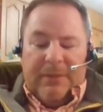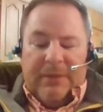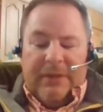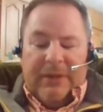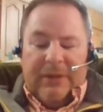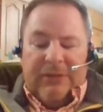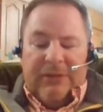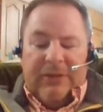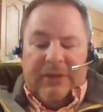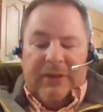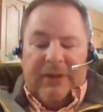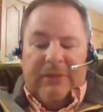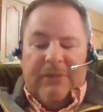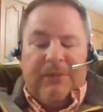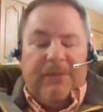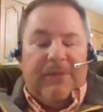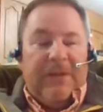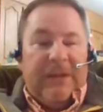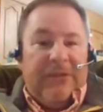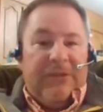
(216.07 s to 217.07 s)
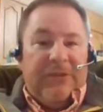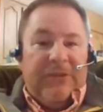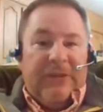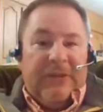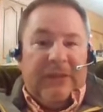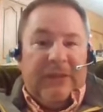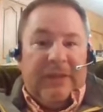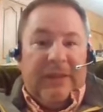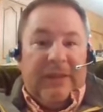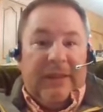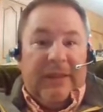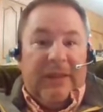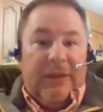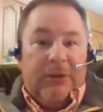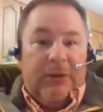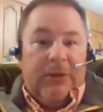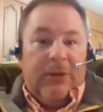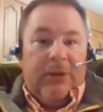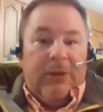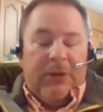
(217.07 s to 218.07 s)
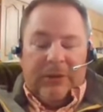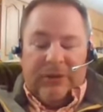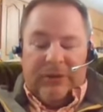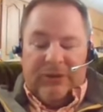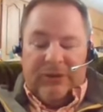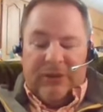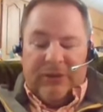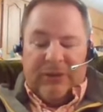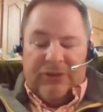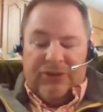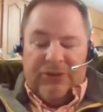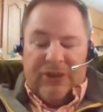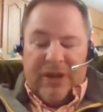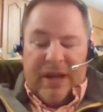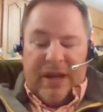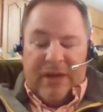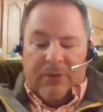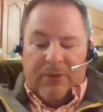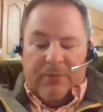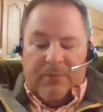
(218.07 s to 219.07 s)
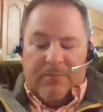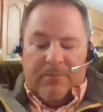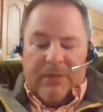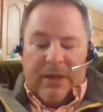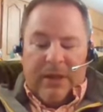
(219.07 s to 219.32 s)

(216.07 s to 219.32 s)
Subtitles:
but the side facing the Earth is in a shadow.